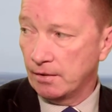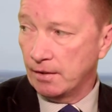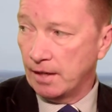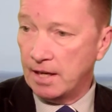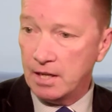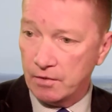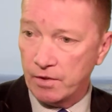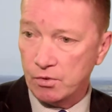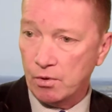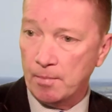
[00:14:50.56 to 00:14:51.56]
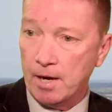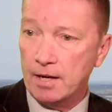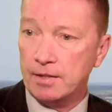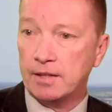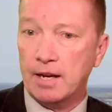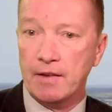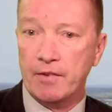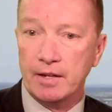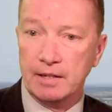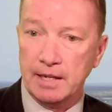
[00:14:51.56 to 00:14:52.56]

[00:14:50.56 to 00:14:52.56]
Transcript: an individual mart that have had